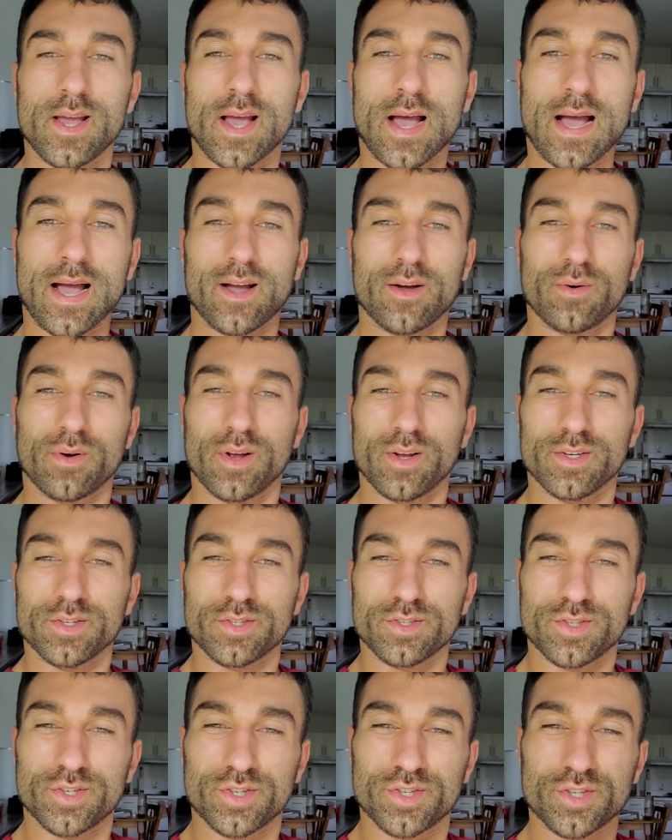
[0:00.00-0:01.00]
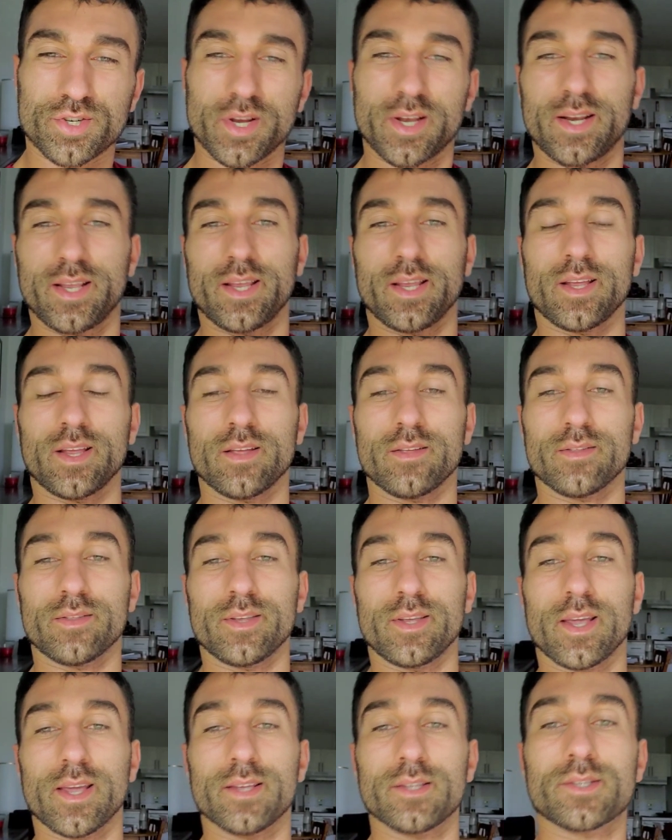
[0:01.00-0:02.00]
how shitty
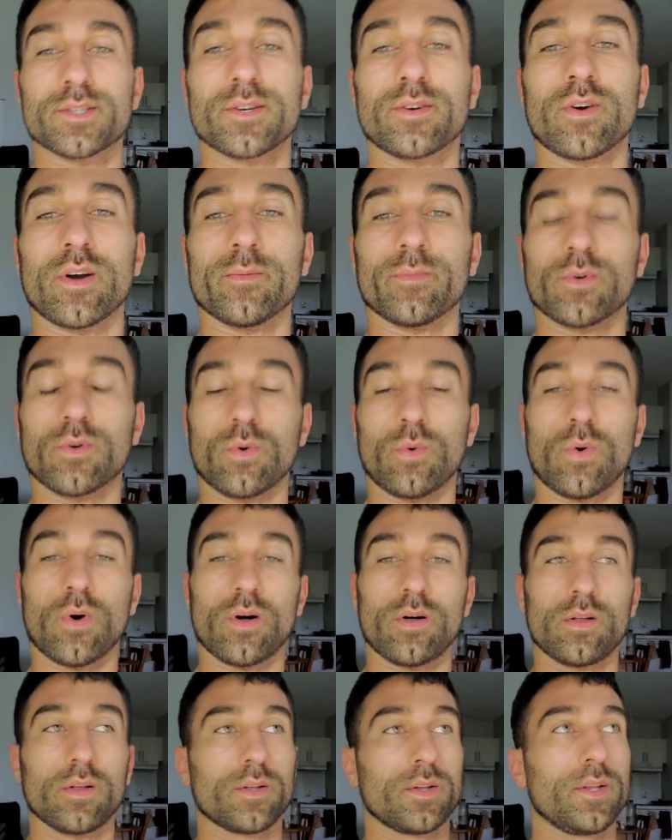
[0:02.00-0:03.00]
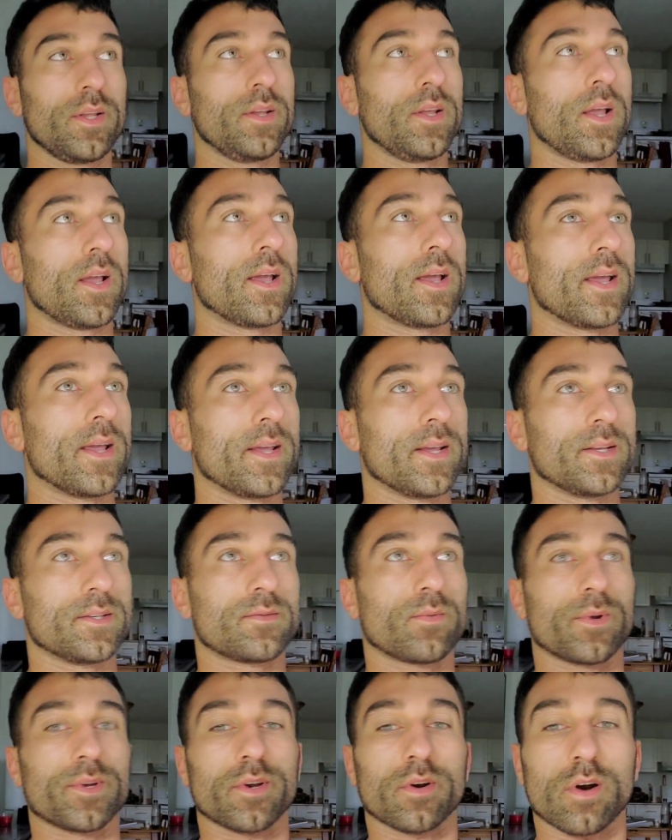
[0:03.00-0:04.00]
the Instagram quality
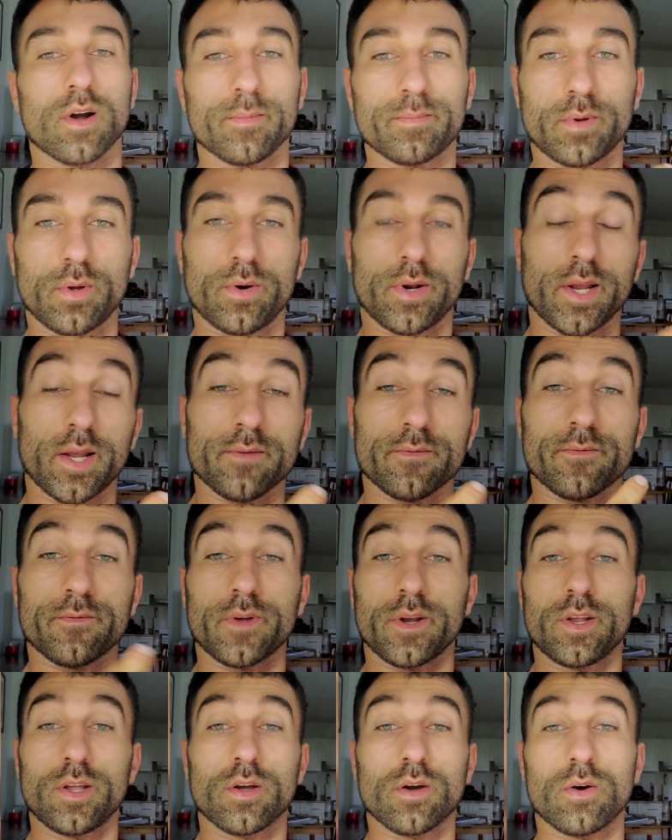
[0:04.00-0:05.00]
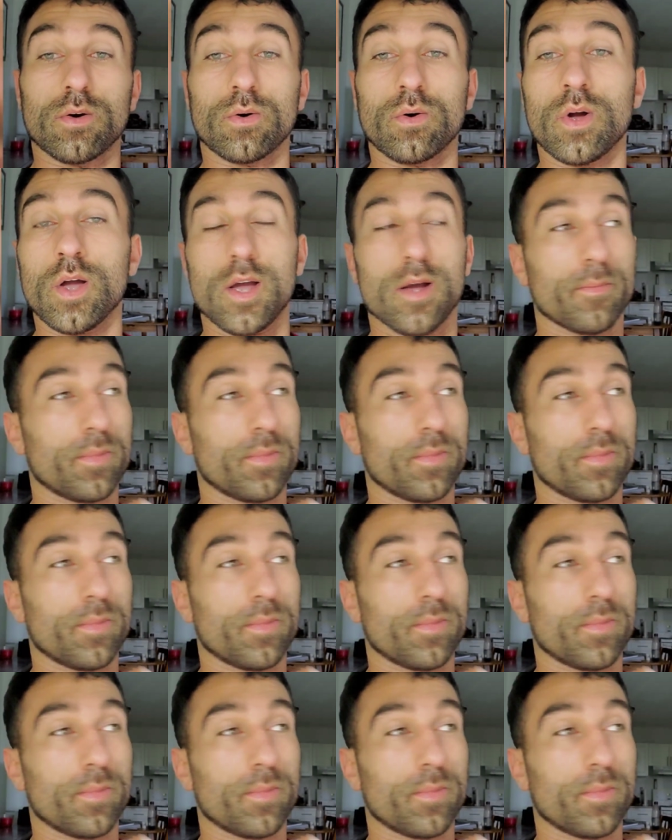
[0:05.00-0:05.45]
is when you're uploading a video,